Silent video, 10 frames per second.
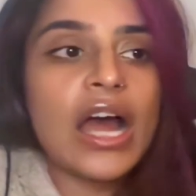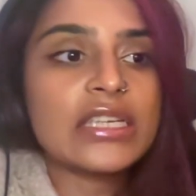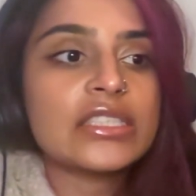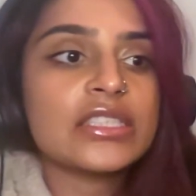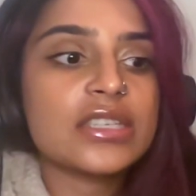
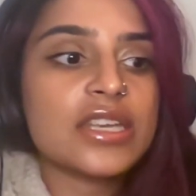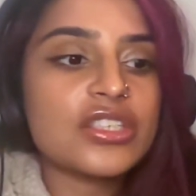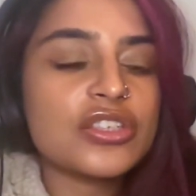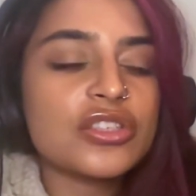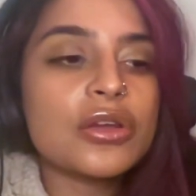And
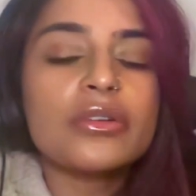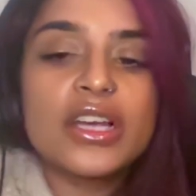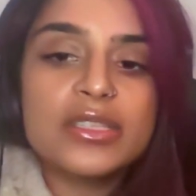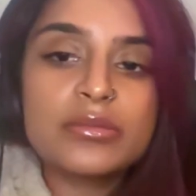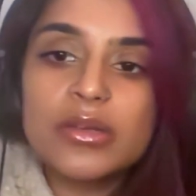it's just so
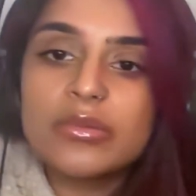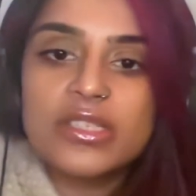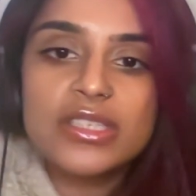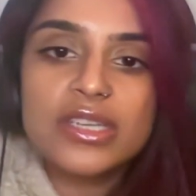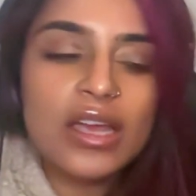nice. Sometimes
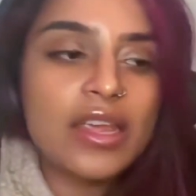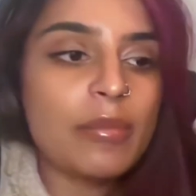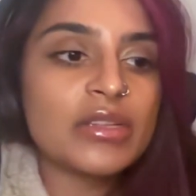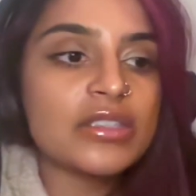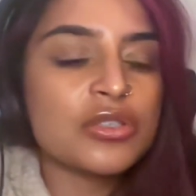I
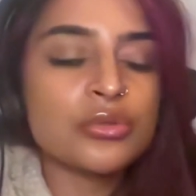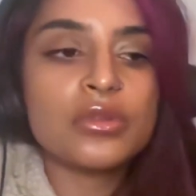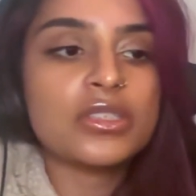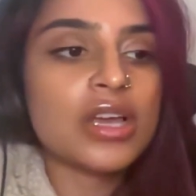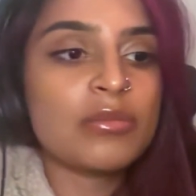get messages
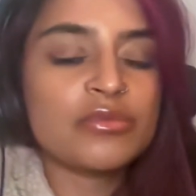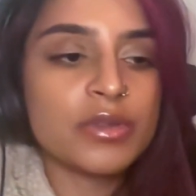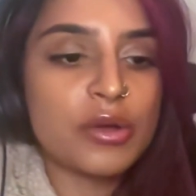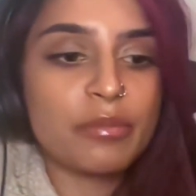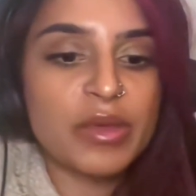all the time
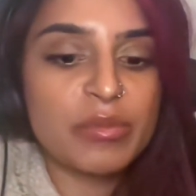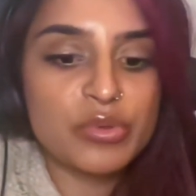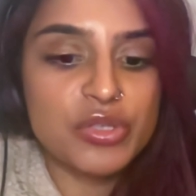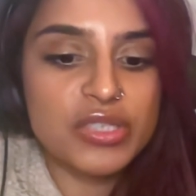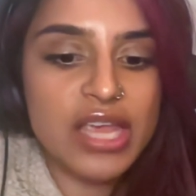for
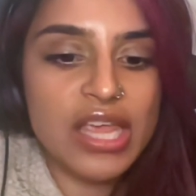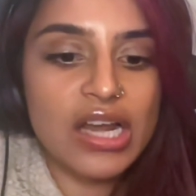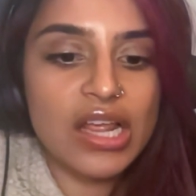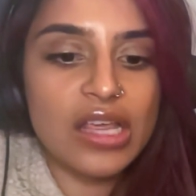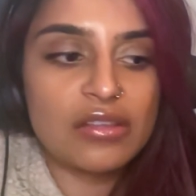people just
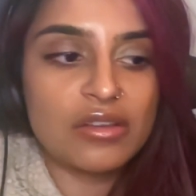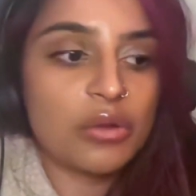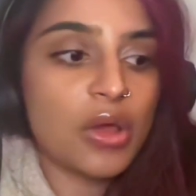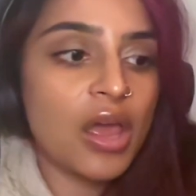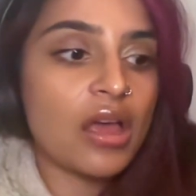saying like, you
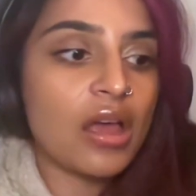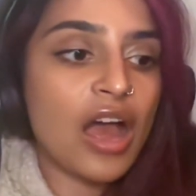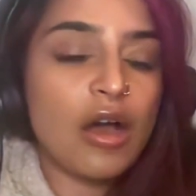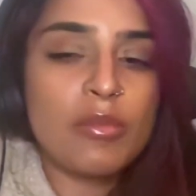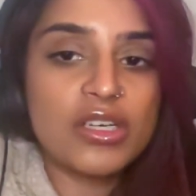know,
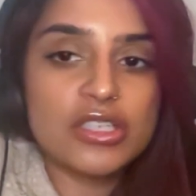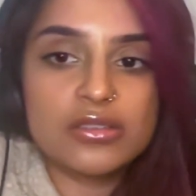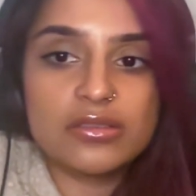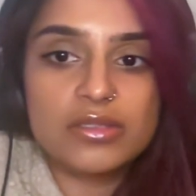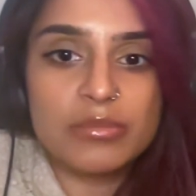how
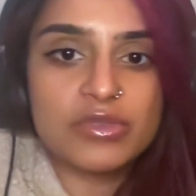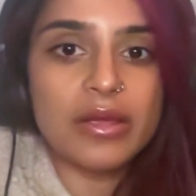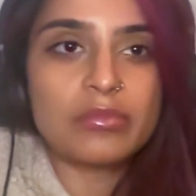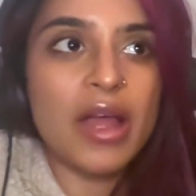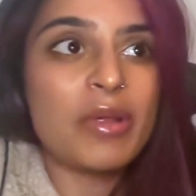much
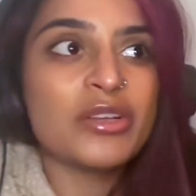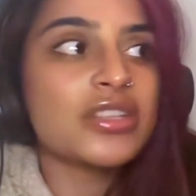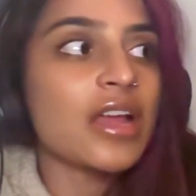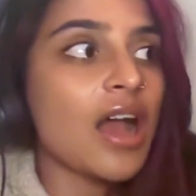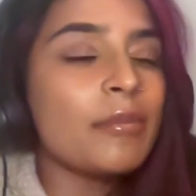sometimes I'm
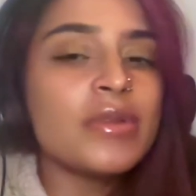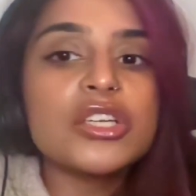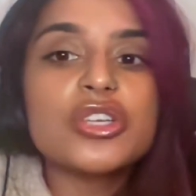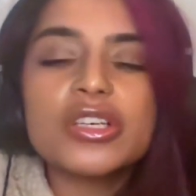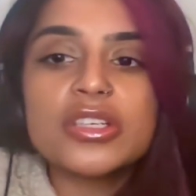
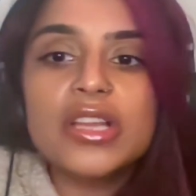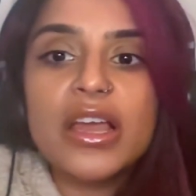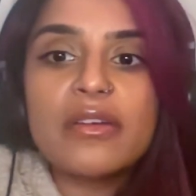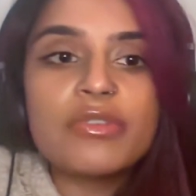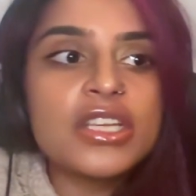literally just
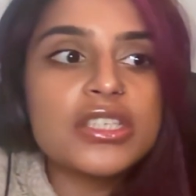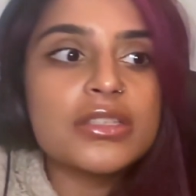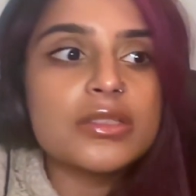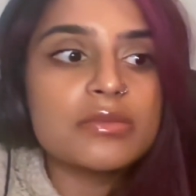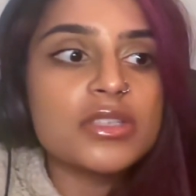like a really
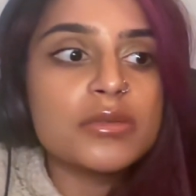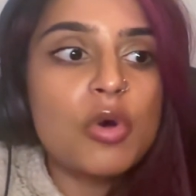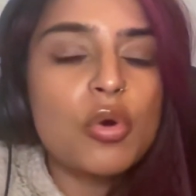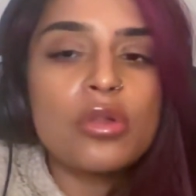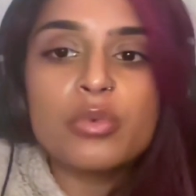
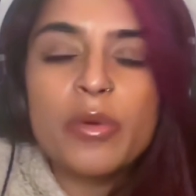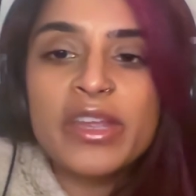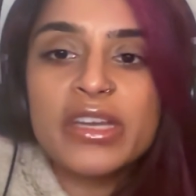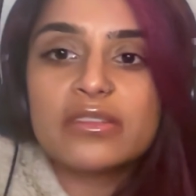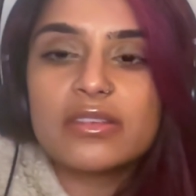small
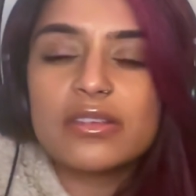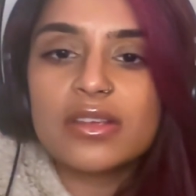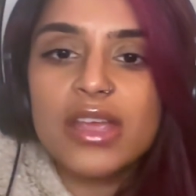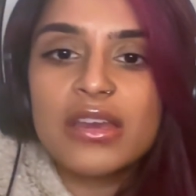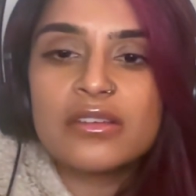woman
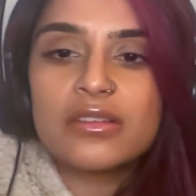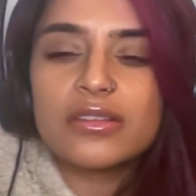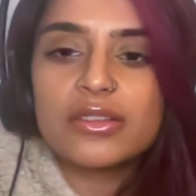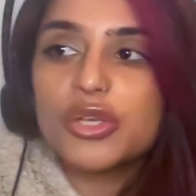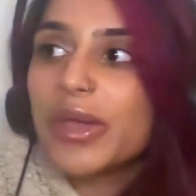in
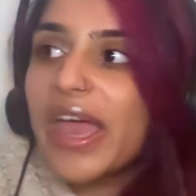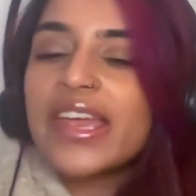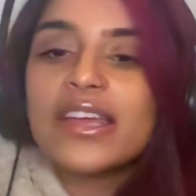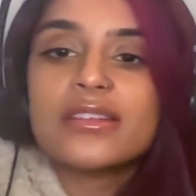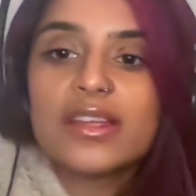
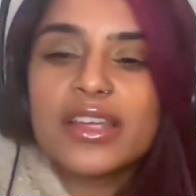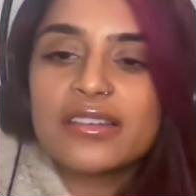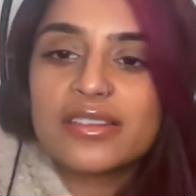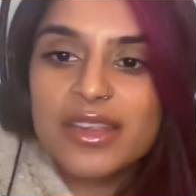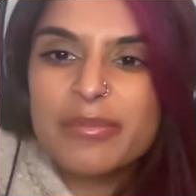UK
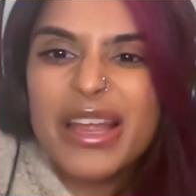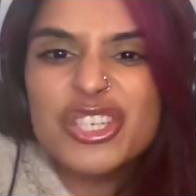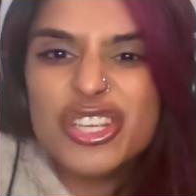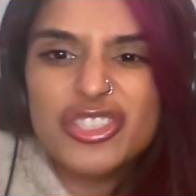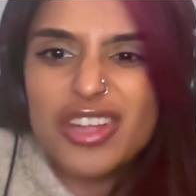in
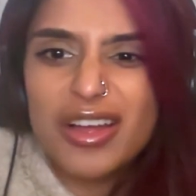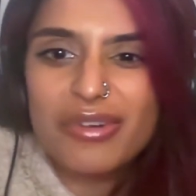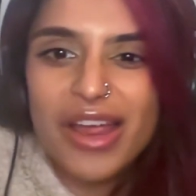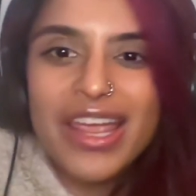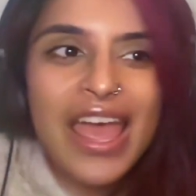
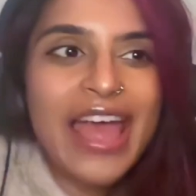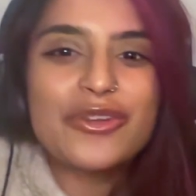Manchester, right?